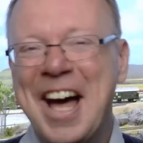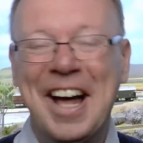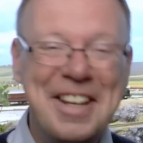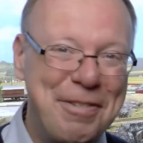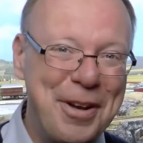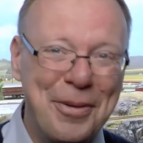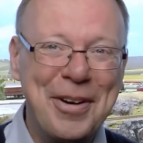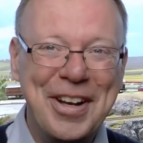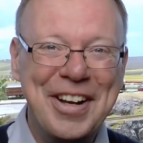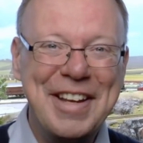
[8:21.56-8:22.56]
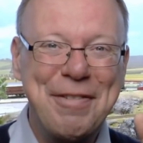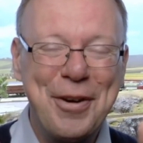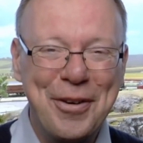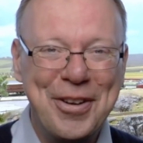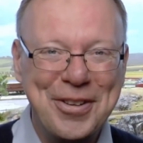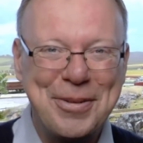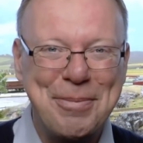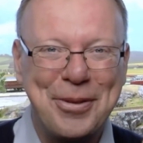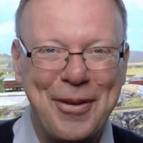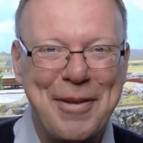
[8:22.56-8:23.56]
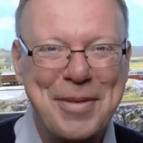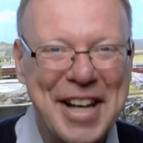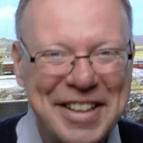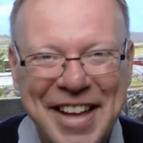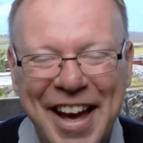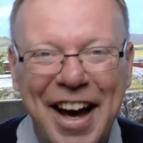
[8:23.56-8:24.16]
And if you wanna, if you're not subscribed yet,